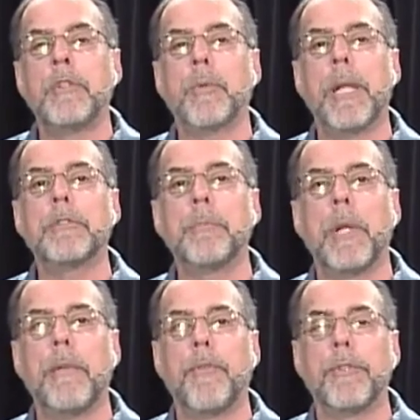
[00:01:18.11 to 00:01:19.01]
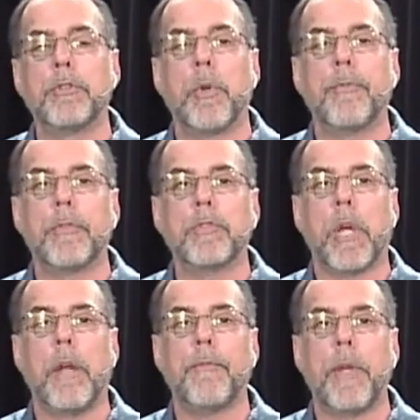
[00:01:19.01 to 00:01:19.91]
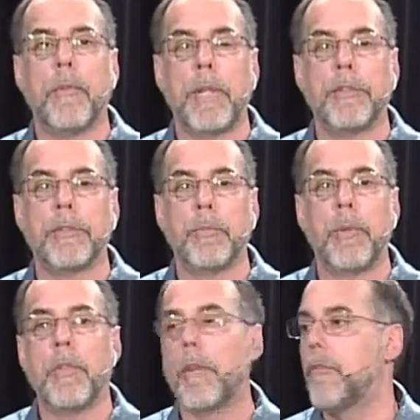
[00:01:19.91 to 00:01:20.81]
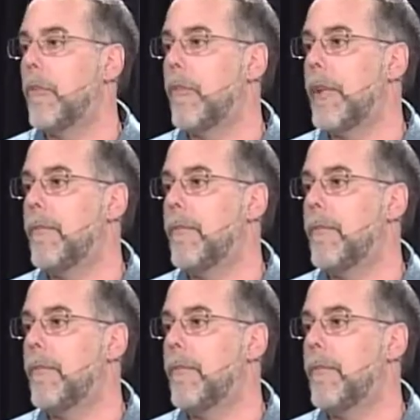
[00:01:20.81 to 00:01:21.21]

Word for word: to raise money for the Joyful Child Foundation. With us this